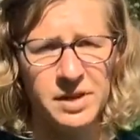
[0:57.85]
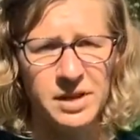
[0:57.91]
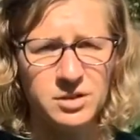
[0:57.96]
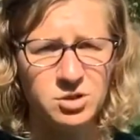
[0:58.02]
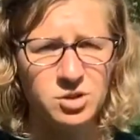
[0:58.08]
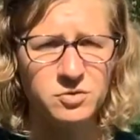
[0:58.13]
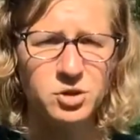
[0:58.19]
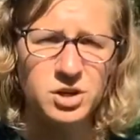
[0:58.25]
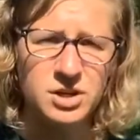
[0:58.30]

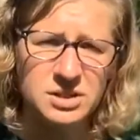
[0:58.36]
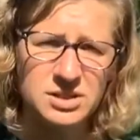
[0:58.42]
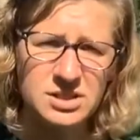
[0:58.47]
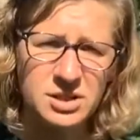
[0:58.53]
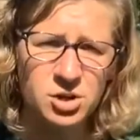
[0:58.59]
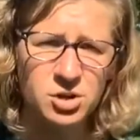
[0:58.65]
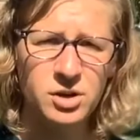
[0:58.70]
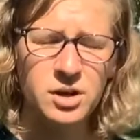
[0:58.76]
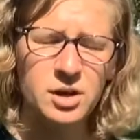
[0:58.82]
So if you're
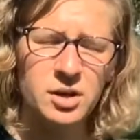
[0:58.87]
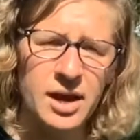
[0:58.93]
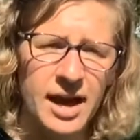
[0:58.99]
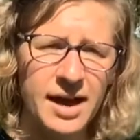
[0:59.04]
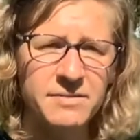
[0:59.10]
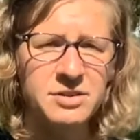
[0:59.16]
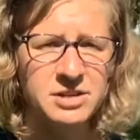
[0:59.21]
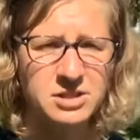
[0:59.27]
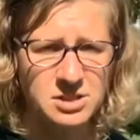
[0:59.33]
considering
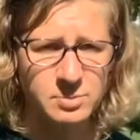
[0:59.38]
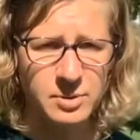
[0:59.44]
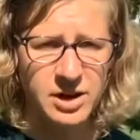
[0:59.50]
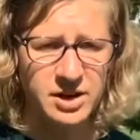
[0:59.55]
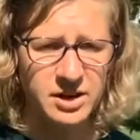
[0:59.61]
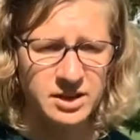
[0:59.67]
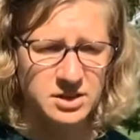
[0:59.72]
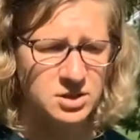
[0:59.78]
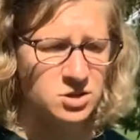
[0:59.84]
having
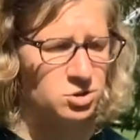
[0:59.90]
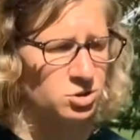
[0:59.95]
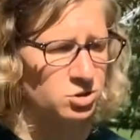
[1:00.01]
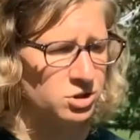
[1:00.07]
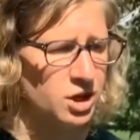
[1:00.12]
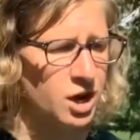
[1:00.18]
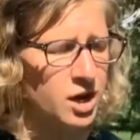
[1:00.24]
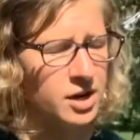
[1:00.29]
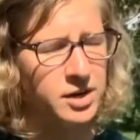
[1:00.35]
asparagus in your
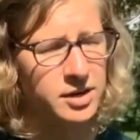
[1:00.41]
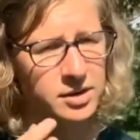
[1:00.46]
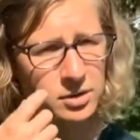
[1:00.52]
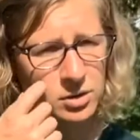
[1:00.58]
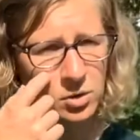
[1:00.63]
yard,